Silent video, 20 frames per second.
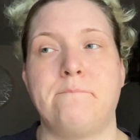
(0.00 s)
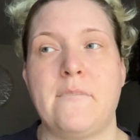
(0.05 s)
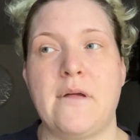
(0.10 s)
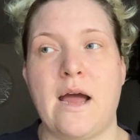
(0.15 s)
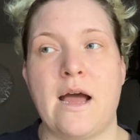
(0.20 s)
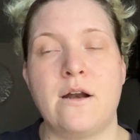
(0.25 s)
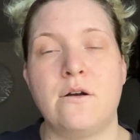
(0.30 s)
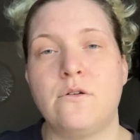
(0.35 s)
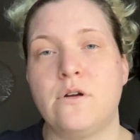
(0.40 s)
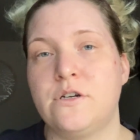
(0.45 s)

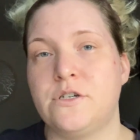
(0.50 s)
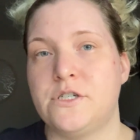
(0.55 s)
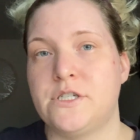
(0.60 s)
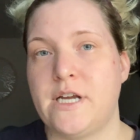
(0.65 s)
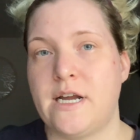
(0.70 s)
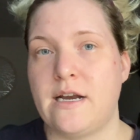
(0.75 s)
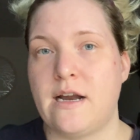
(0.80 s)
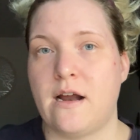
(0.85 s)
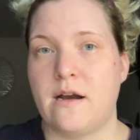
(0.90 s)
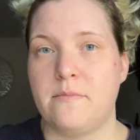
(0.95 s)
I don't
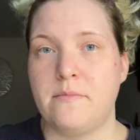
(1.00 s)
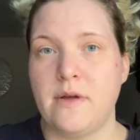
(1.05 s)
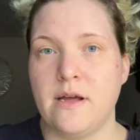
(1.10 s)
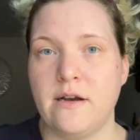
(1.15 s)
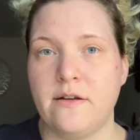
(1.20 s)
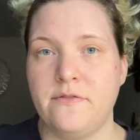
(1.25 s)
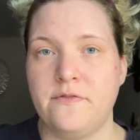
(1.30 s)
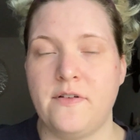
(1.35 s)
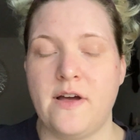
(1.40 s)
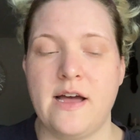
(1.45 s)
understand how to
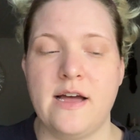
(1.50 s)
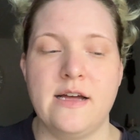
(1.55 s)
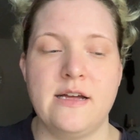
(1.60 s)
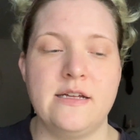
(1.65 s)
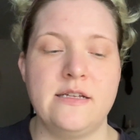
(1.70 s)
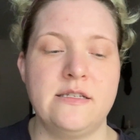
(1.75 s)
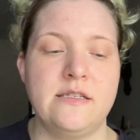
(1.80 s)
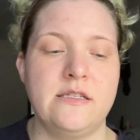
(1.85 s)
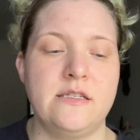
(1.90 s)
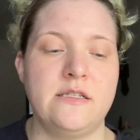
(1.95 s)

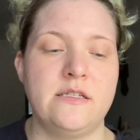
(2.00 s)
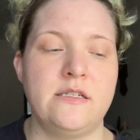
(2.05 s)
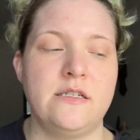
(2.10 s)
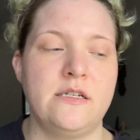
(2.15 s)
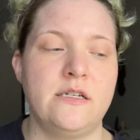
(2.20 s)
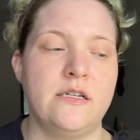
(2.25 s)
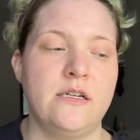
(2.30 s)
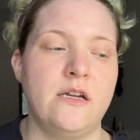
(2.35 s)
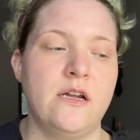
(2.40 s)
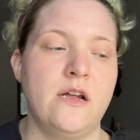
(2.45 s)
manifest,
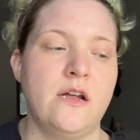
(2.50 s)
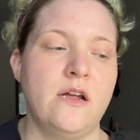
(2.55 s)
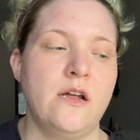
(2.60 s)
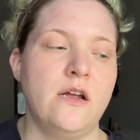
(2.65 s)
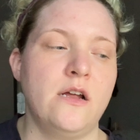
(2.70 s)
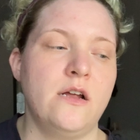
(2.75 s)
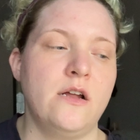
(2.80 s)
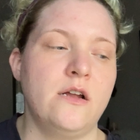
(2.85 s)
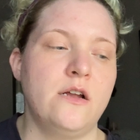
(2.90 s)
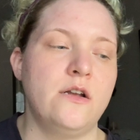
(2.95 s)

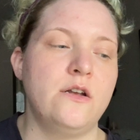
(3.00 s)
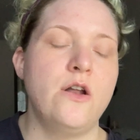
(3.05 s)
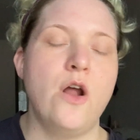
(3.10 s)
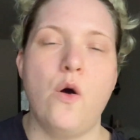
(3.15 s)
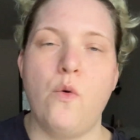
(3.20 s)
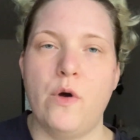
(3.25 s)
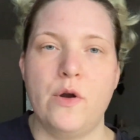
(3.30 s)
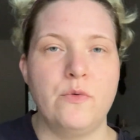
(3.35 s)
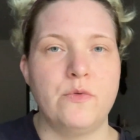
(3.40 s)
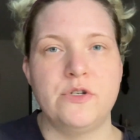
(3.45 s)

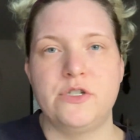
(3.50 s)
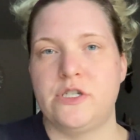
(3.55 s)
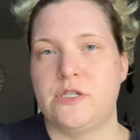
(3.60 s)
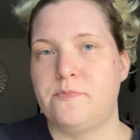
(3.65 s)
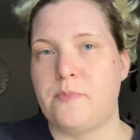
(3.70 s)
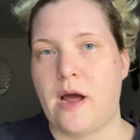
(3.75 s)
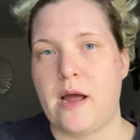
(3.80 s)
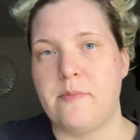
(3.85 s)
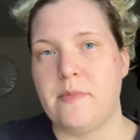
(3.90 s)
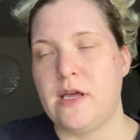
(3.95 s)
no one would
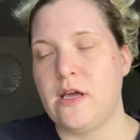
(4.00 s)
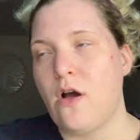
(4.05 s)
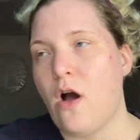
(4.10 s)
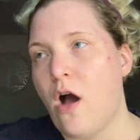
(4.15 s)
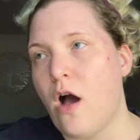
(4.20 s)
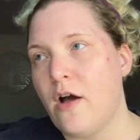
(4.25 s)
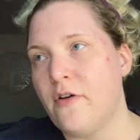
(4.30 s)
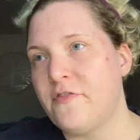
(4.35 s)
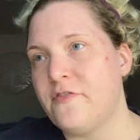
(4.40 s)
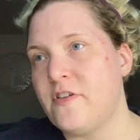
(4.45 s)
just buy me
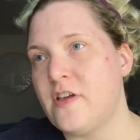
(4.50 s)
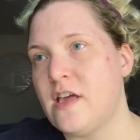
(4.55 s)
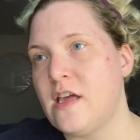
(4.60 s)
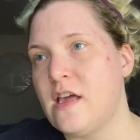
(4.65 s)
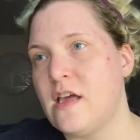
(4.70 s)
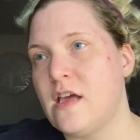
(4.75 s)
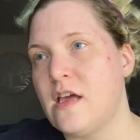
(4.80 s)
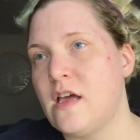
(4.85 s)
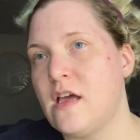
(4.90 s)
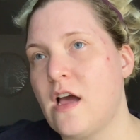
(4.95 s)

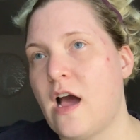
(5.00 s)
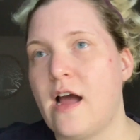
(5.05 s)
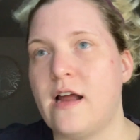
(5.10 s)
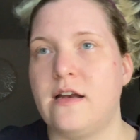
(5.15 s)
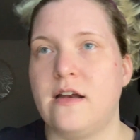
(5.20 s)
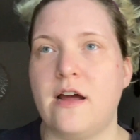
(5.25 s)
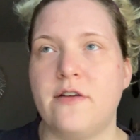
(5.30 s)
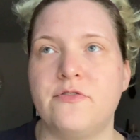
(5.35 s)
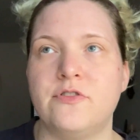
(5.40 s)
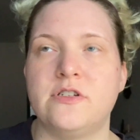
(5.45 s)
coffee, I
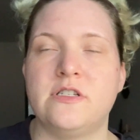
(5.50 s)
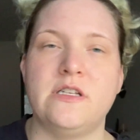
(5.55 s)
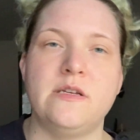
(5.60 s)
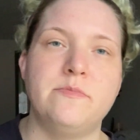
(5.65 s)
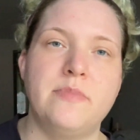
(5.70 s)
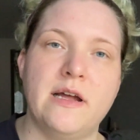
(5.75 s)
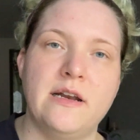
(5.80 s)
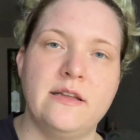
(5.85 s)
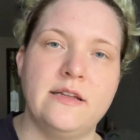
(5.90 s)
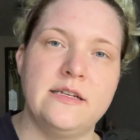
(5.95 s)
never see
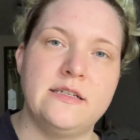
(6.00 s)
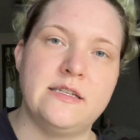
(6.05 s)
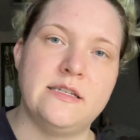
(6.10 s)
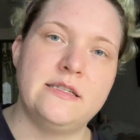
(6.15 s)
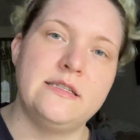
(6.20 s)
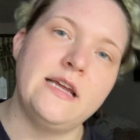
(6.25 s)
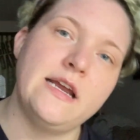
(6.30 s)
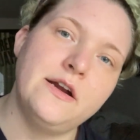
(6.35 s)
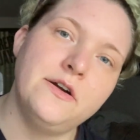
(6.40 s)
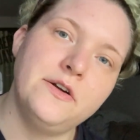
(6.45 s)
Bedlington
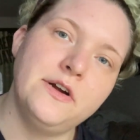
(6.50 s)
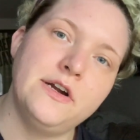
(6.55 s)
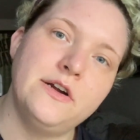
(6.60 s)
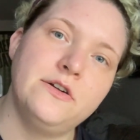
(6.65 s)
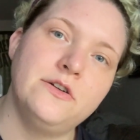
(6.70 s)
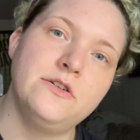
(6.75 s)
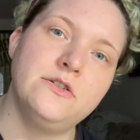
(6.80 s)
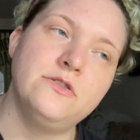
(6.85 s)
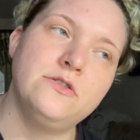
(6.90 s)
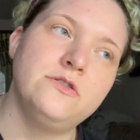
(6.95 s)

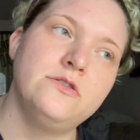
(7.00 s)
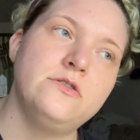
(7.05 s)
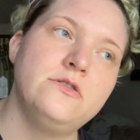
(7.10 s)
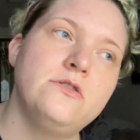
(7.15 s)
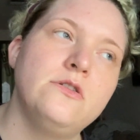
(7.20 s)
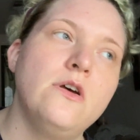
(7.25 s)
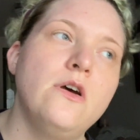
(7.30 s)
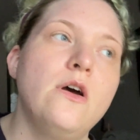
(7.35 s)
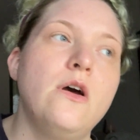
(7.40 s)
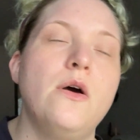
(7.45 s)
Terriers.